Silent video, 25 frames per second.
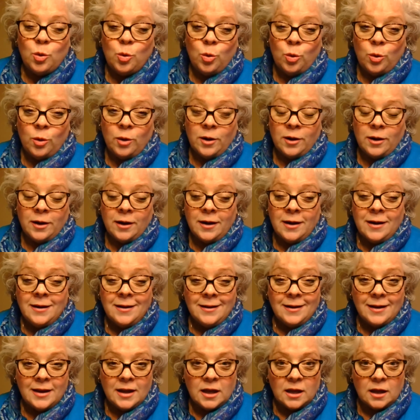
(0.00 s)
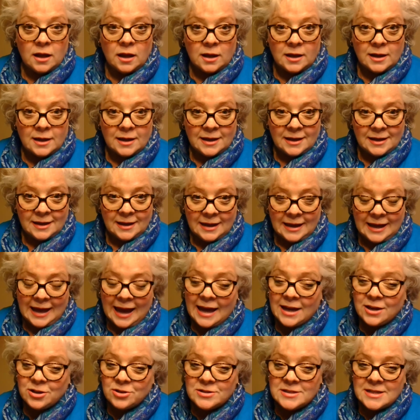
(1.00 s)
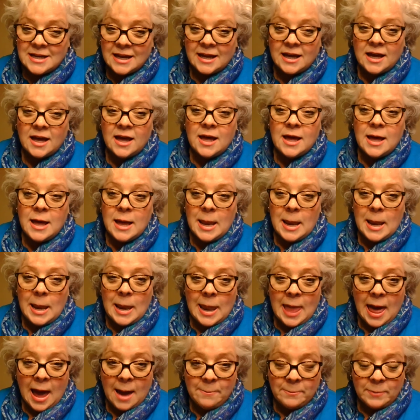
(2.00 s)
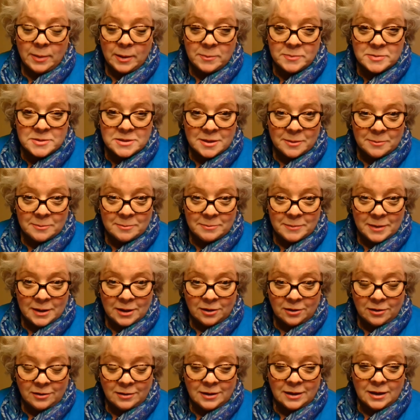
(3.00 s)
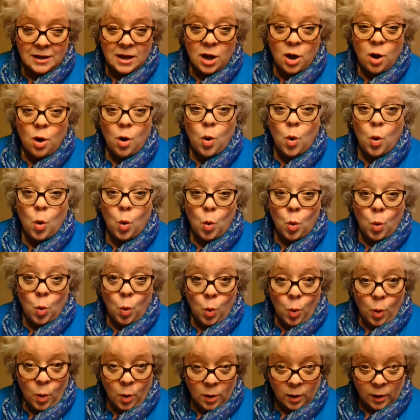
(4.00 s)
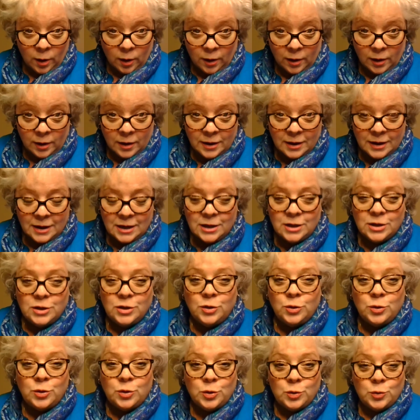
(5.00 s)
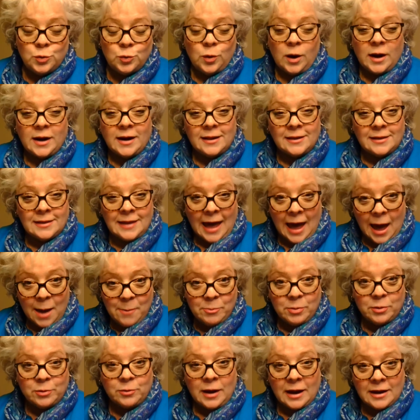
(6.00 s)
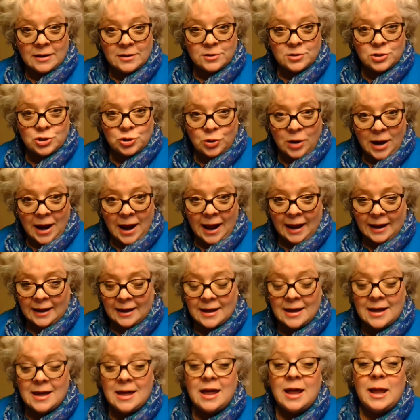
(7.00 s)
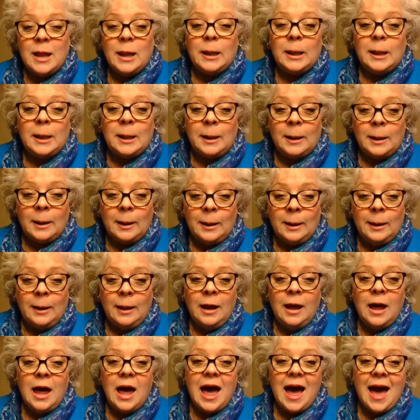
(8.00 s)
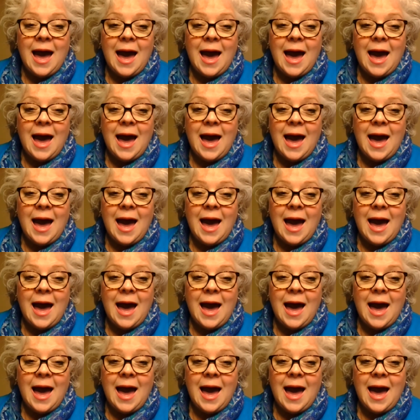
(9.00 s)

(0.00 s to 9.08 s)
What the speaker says: Or a kitty cat could take lap up some milk. Or you could run a lap around a track. L-A-P.